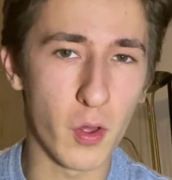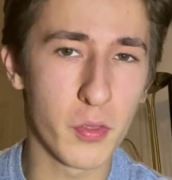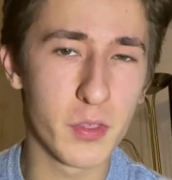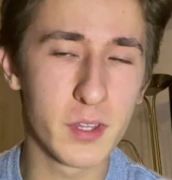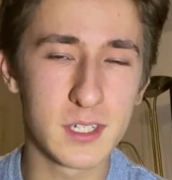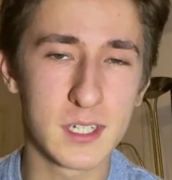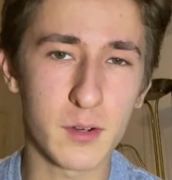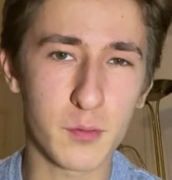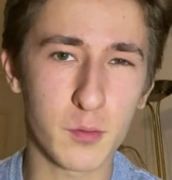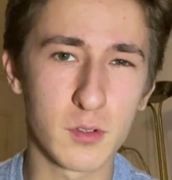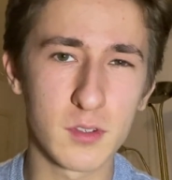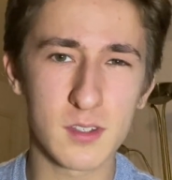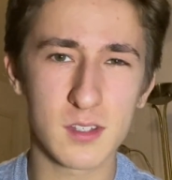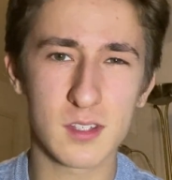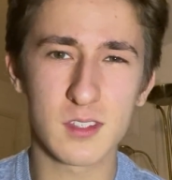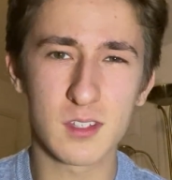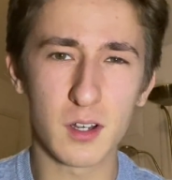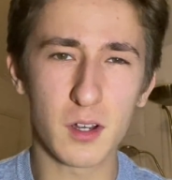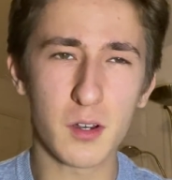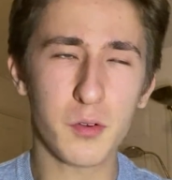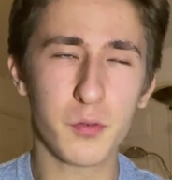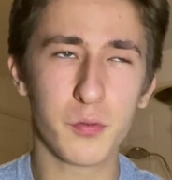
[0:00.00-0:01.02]
other different
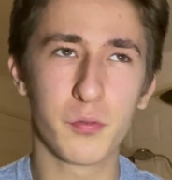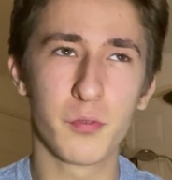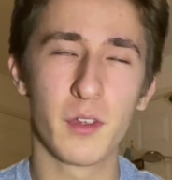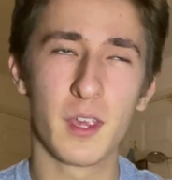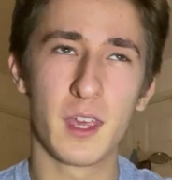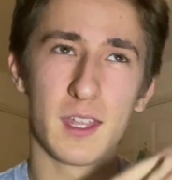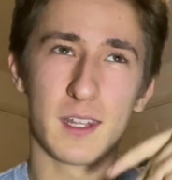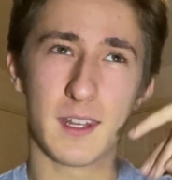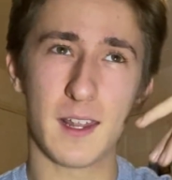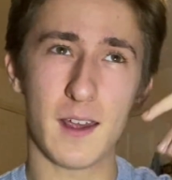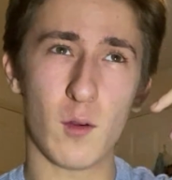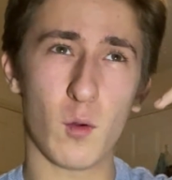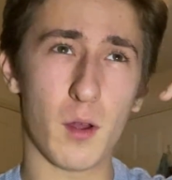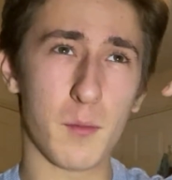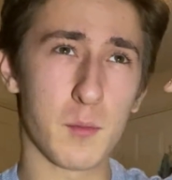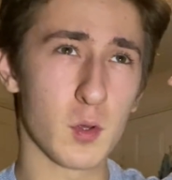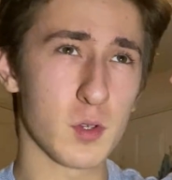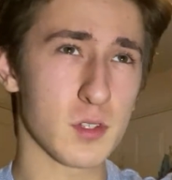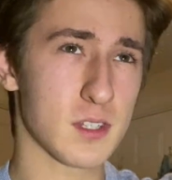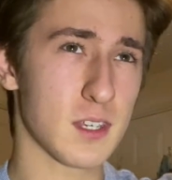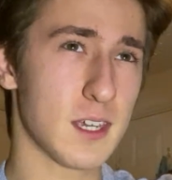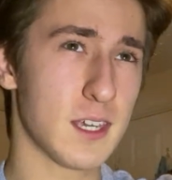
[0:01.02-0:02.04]
stuff. Now, I'm
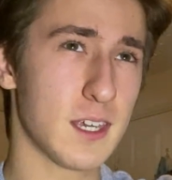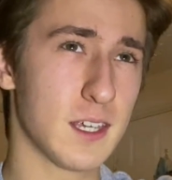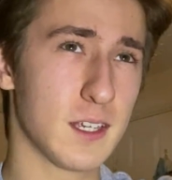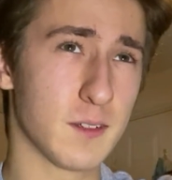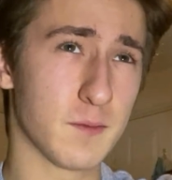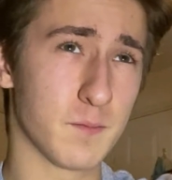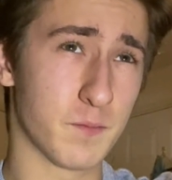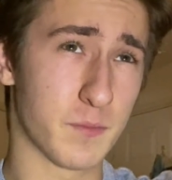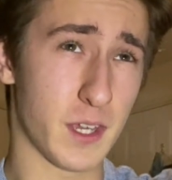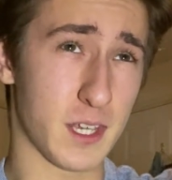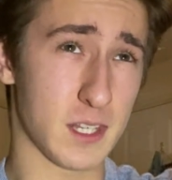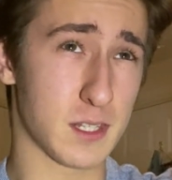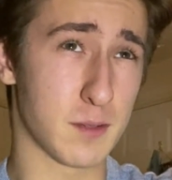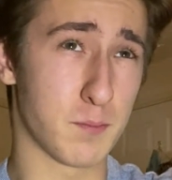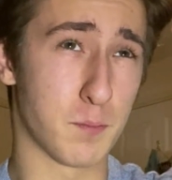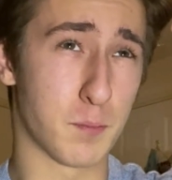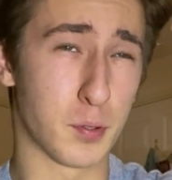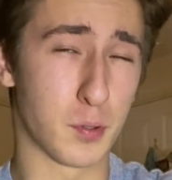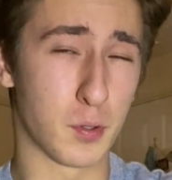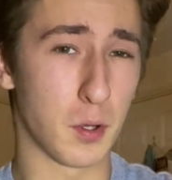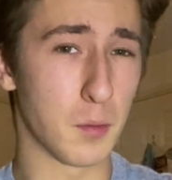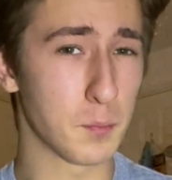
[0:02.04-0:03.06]
not saying that's a
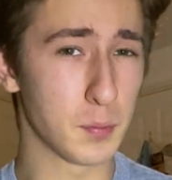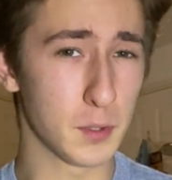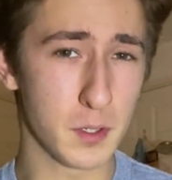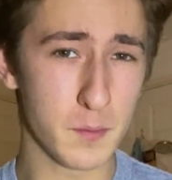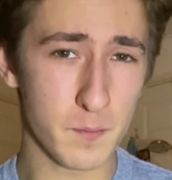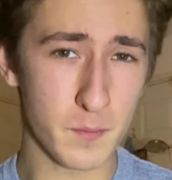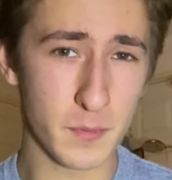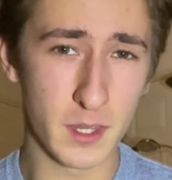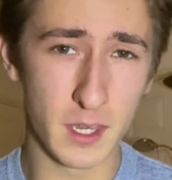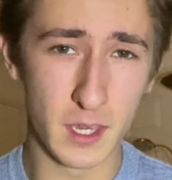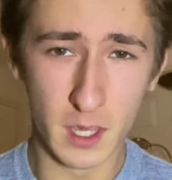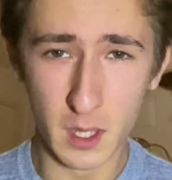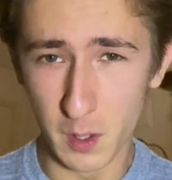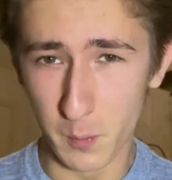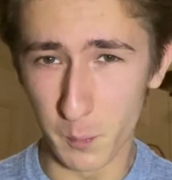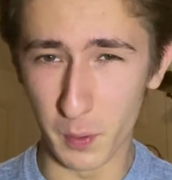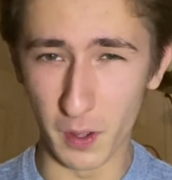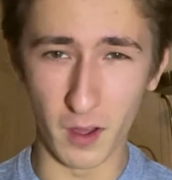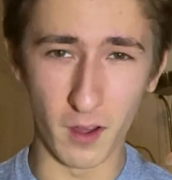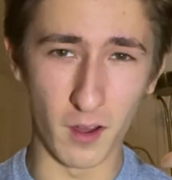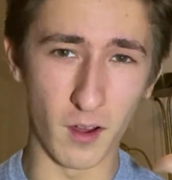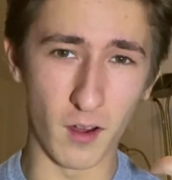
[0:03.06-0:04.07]
problem,
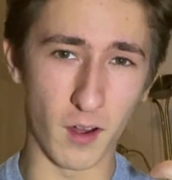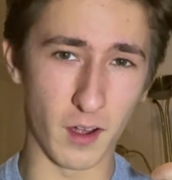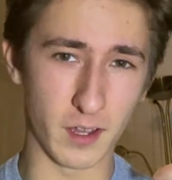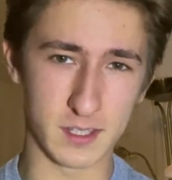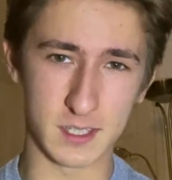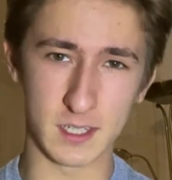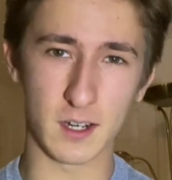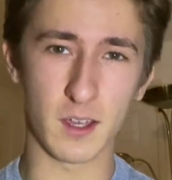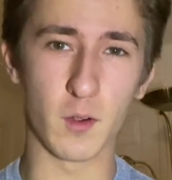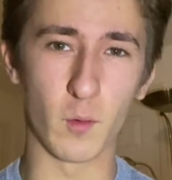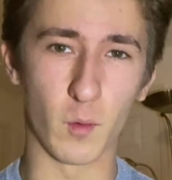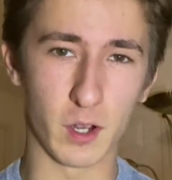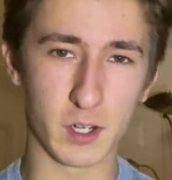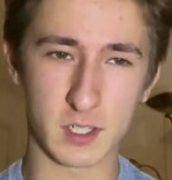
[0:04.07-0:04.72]
but I don't know.